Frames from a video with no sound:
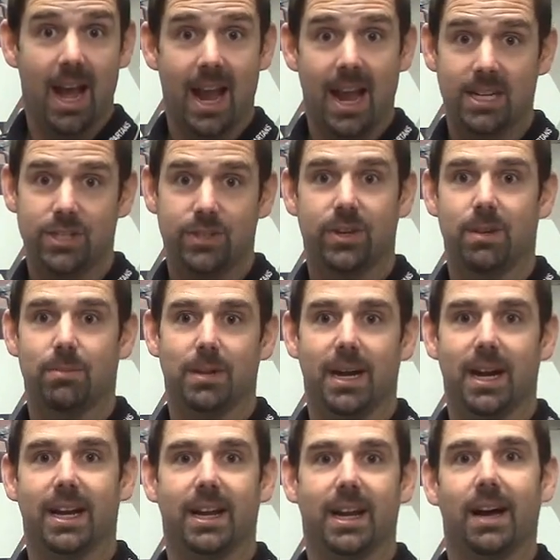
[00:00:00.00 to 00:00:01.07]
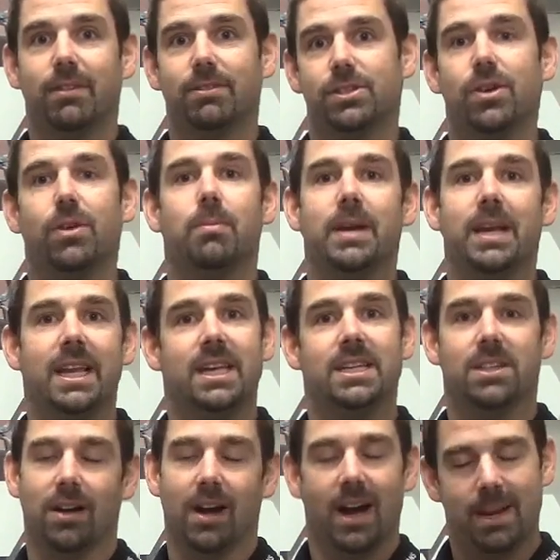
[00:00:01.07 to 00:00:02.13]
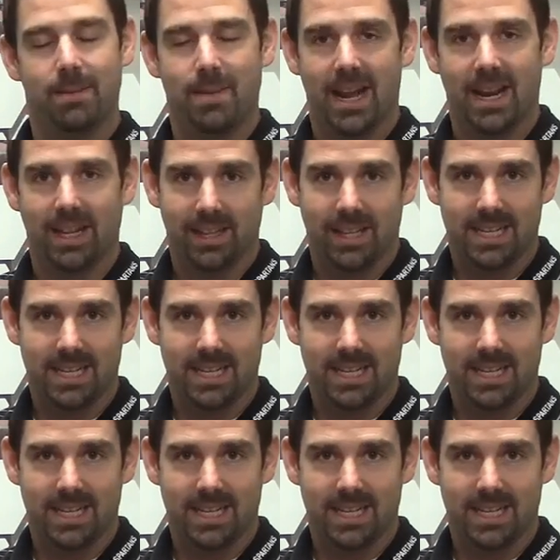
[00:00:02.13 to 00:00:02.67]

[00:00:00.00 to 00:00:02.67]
and you can block it off so meetings are automatically